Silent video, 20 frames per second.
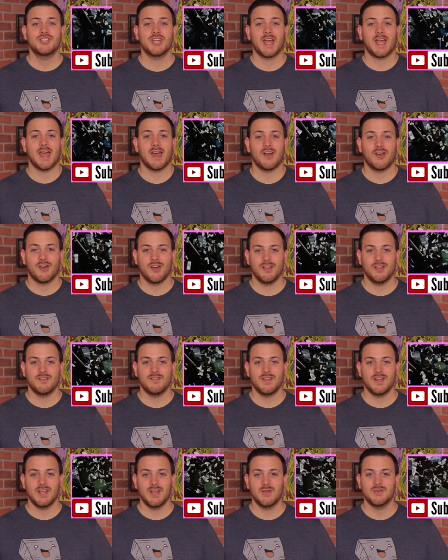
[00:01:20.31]
check out our other
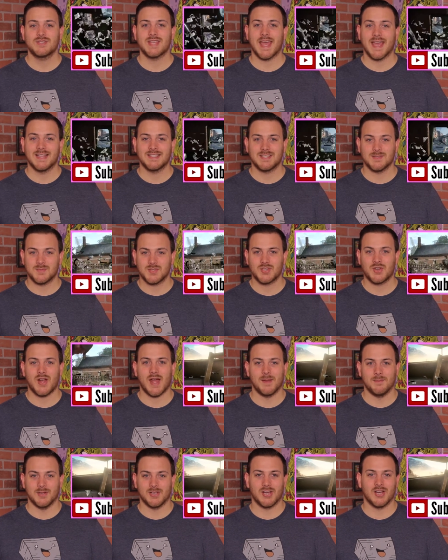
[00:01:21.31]
videos, and
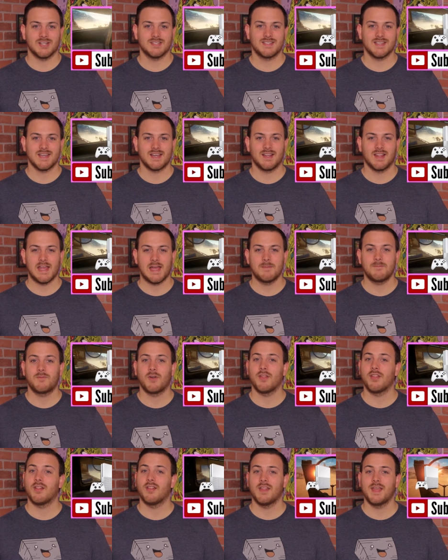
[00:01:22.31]
subscribe to Content Clam
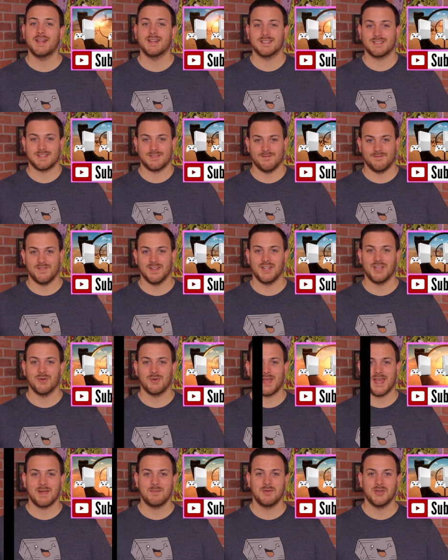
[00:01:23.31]
for all the latest video
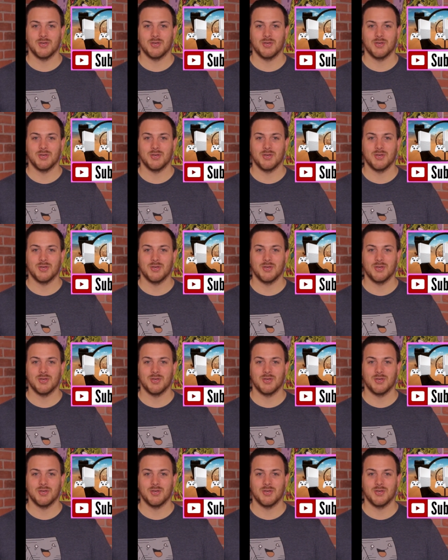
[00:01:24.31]
game